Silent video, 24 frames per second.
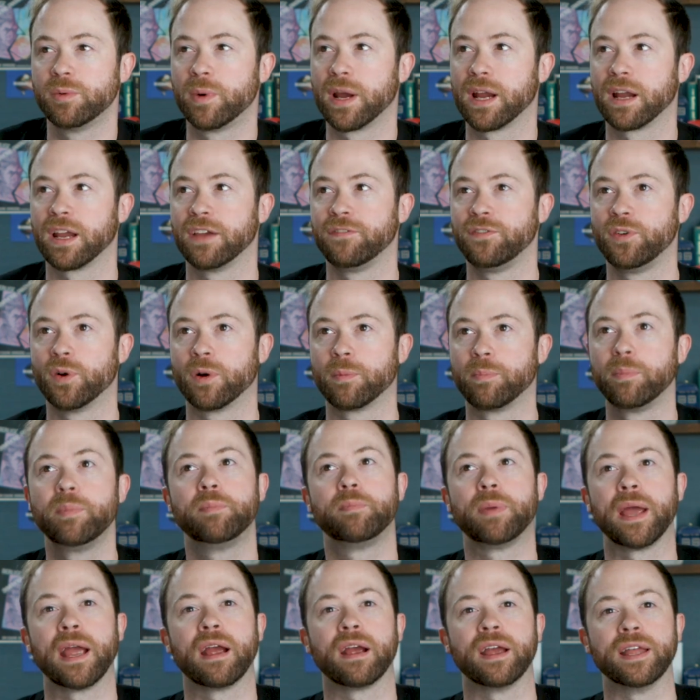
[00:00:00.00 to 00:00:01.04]
where if your
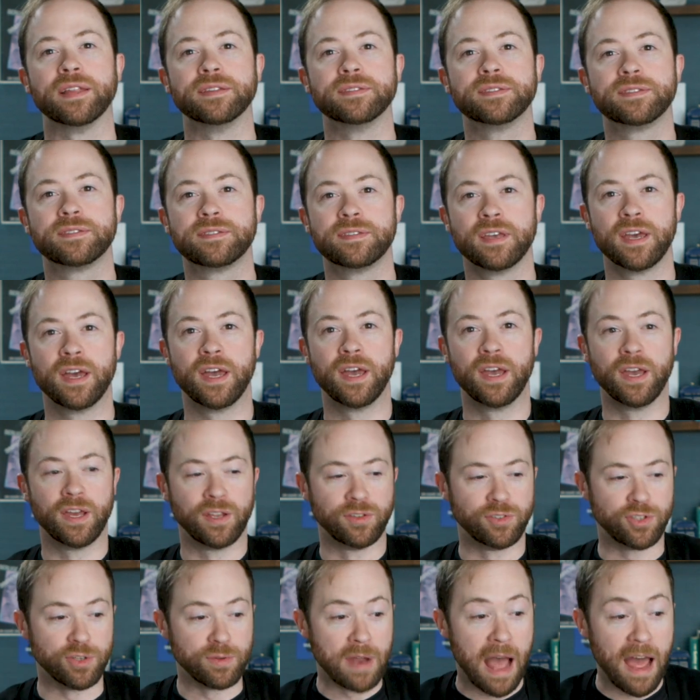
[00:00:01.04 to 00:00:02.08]
parents
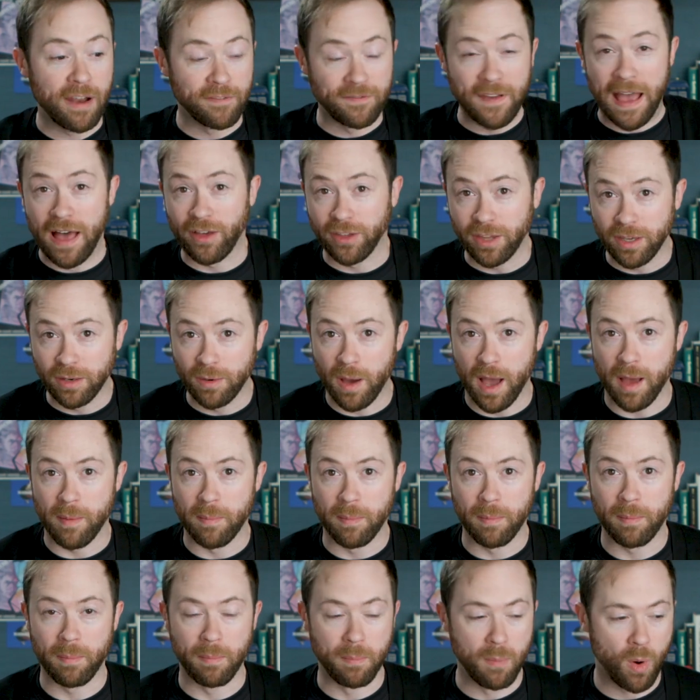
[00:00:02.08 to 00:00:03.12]
do not value a
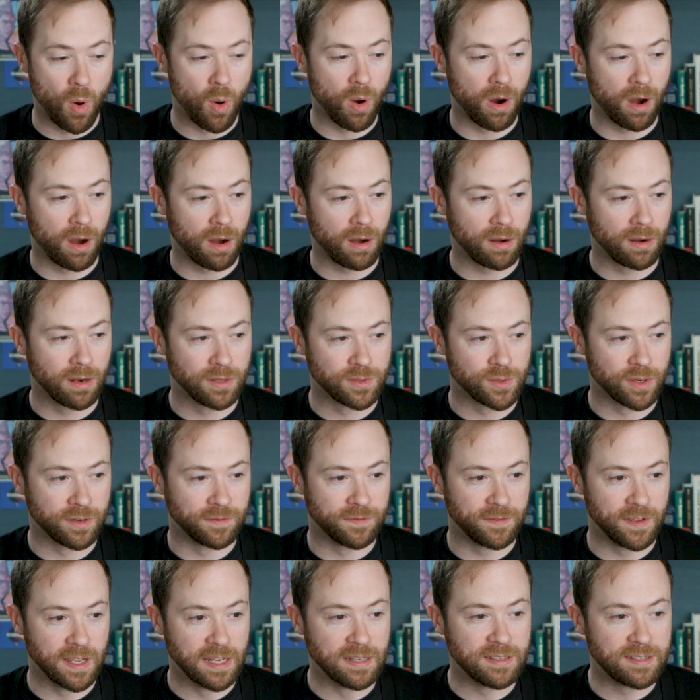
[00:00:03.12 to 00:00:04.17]
more sort
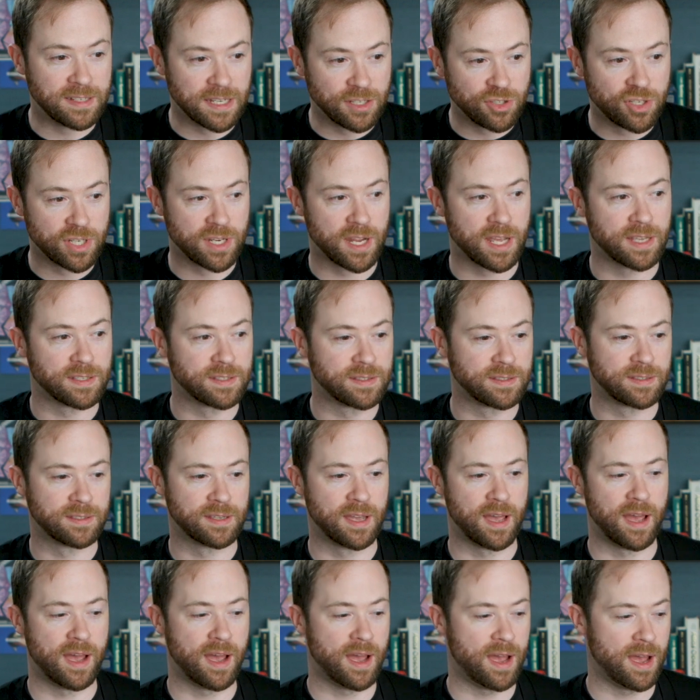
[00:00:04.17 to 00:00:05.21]
of indigenous
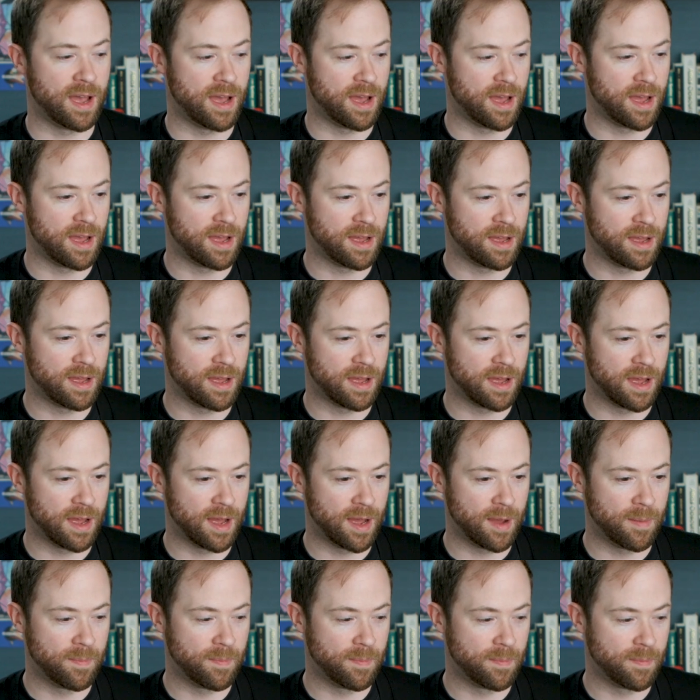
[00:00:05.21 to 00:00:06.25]
uh,
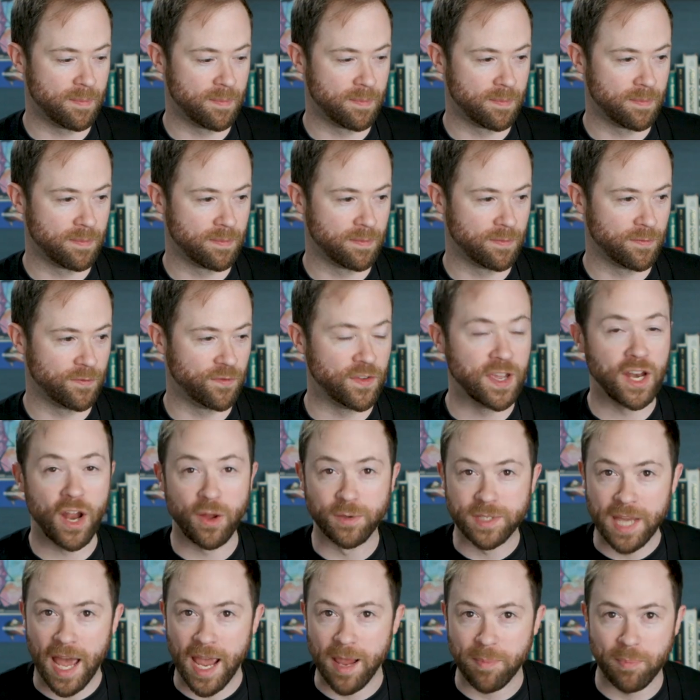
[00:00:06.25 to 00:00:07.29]
um,
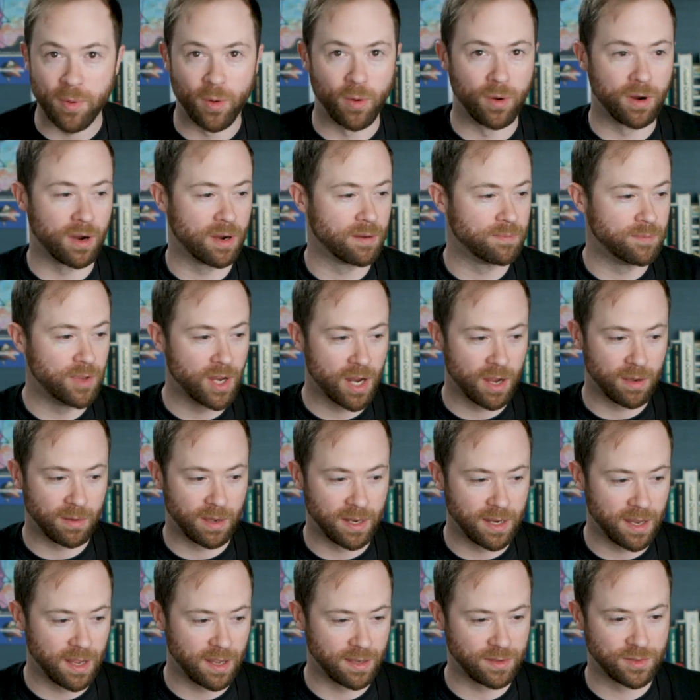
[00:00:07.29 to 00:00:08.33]
phenotype or, you know,
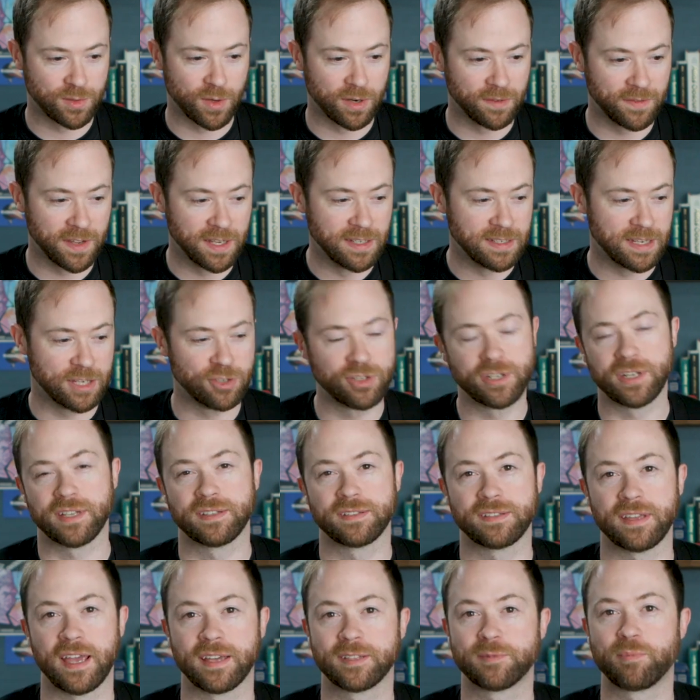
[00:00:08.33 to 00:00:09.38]
an, a sort of
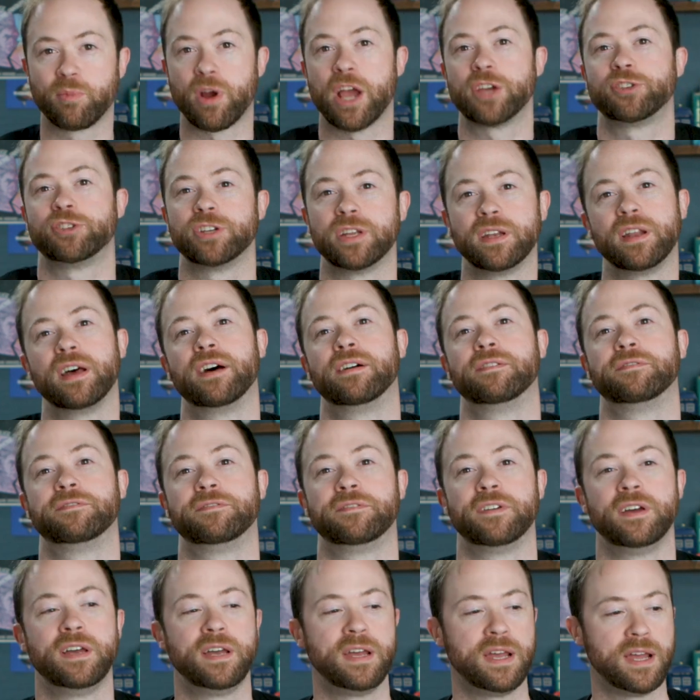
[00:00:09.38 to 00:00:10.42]
indigenous expression of
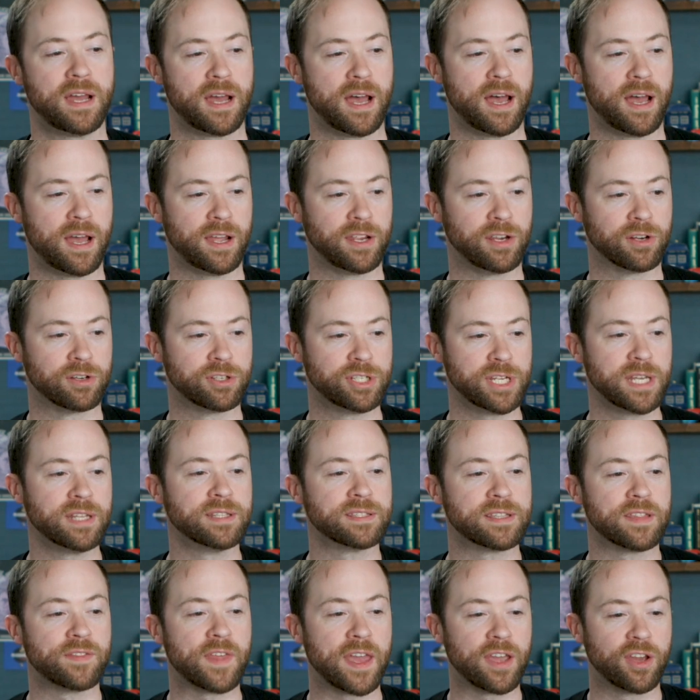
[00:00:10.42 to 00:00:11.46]
uh, your
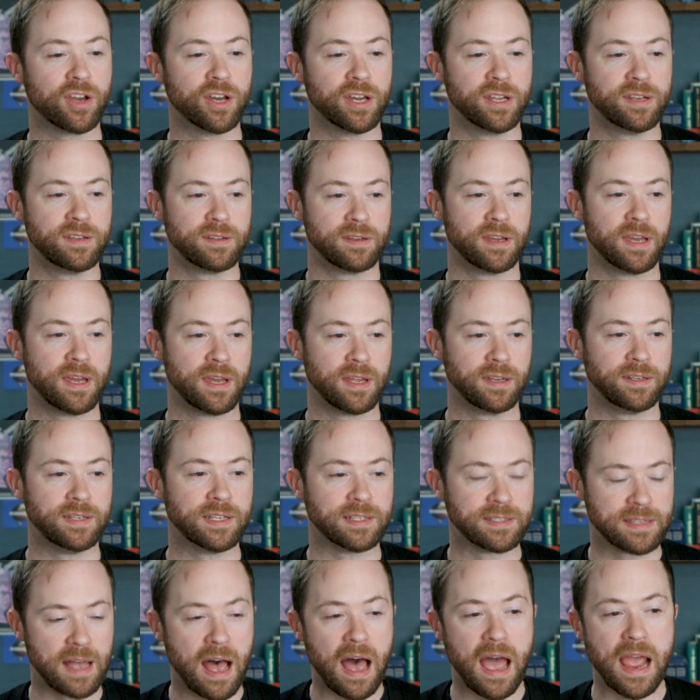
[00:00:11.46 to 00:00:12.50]
genes that they could
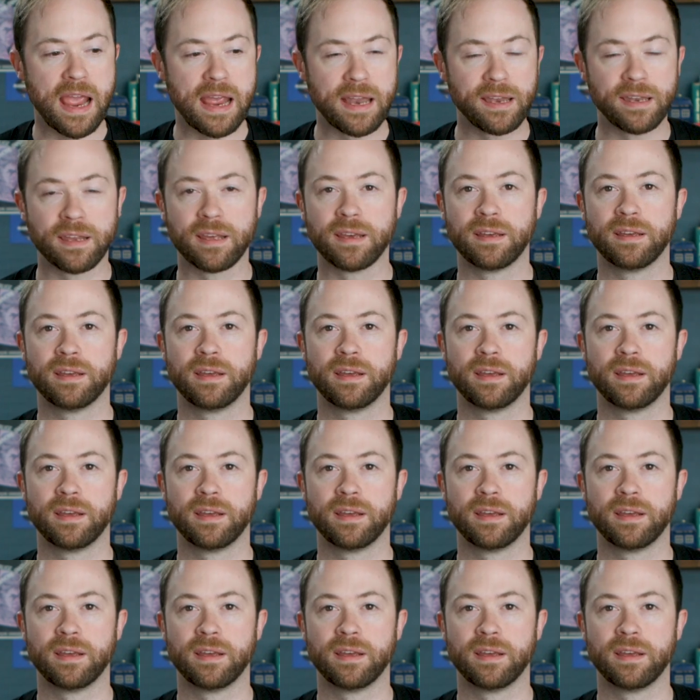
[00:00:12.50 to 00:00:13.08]
design